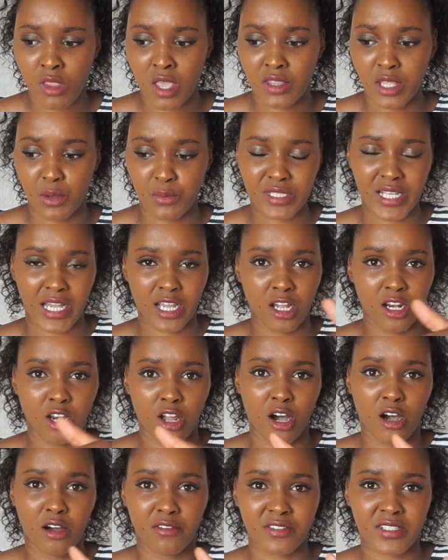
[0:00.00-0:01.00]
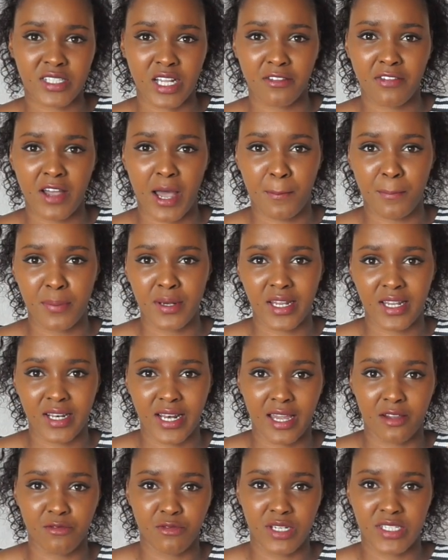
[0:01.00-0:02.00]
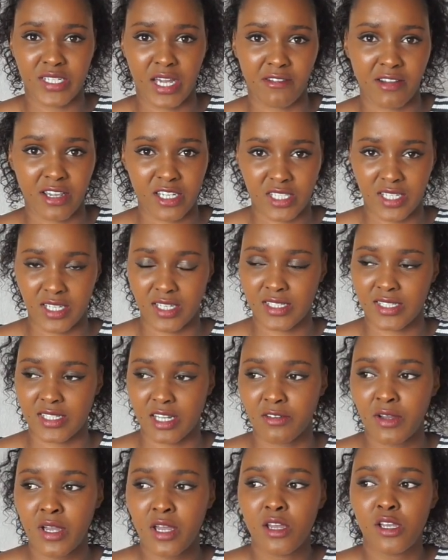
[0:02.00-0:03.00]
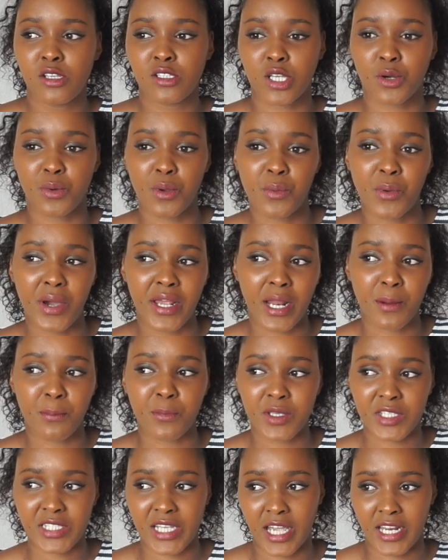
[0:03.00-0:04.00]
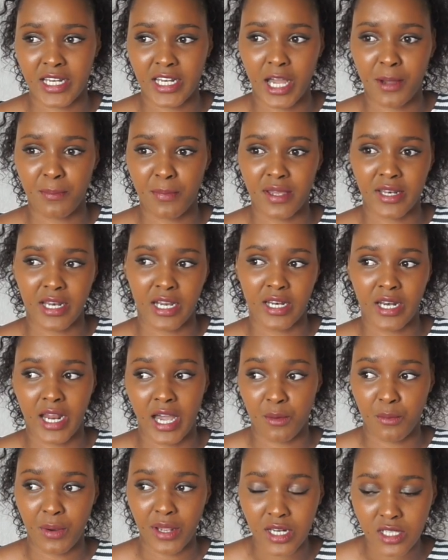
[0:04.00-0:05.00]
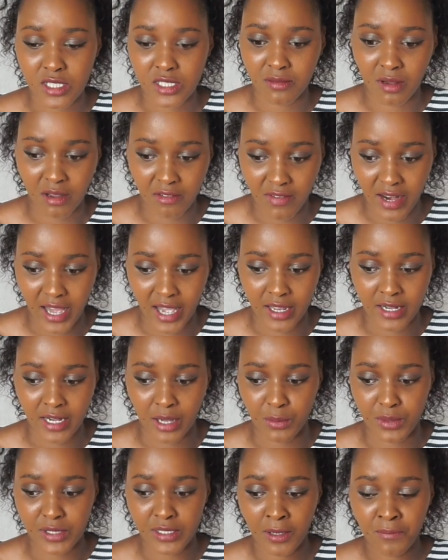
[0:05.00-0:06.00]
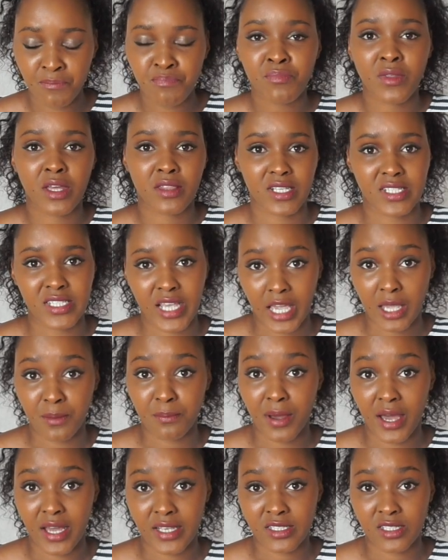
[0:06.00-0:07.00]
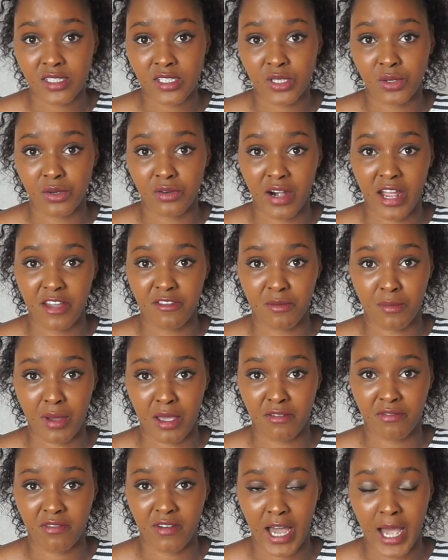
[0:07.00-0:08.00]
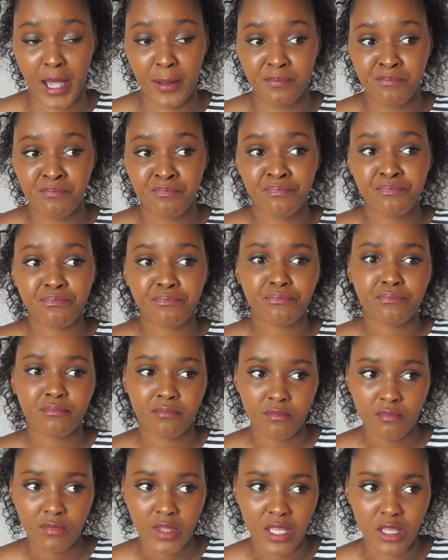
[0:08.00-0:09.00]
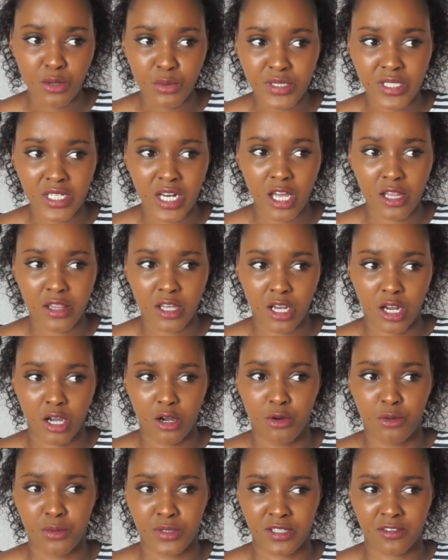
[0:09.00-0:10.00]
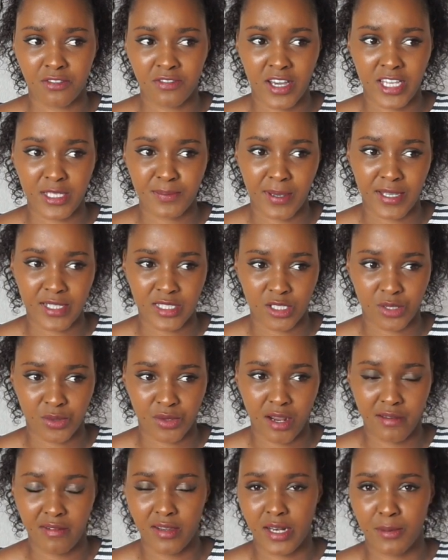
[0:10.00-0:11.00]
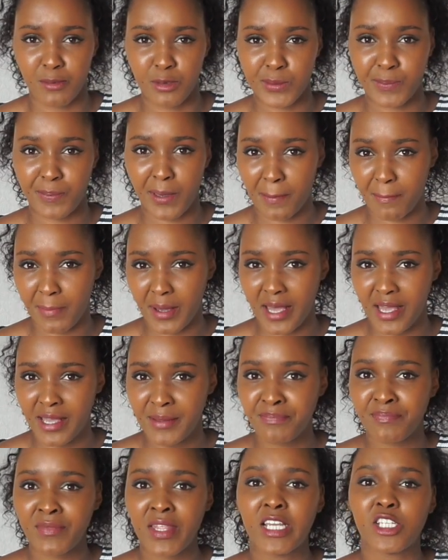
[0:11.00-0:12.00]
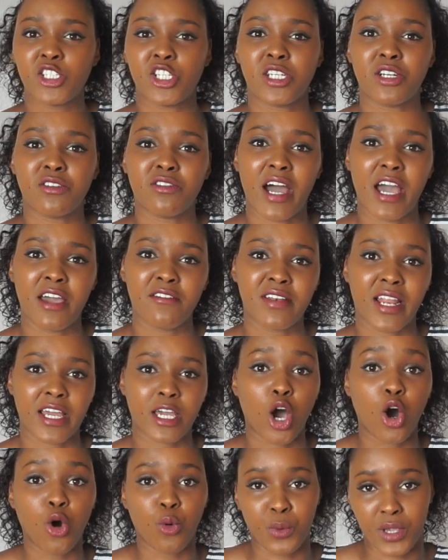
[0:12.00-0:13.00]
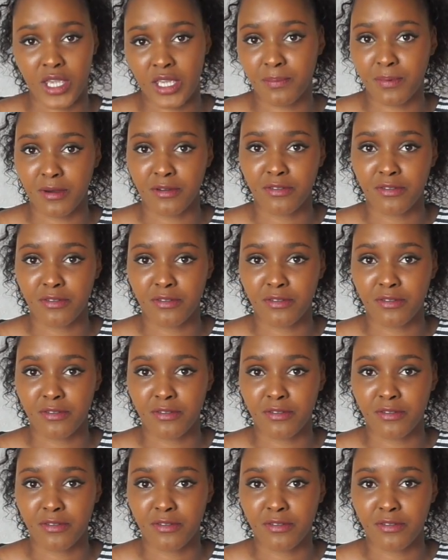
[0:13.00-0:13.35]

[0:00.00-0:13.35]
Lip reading: there was like a lot of stuff happening, like redirecting and stuff. So we went up, we signed up, and then I went into my flat, and I was the second person to arrive in my flat. There was another girl who was the first person to arrive. Her name was Pippa. She'd arrived like a week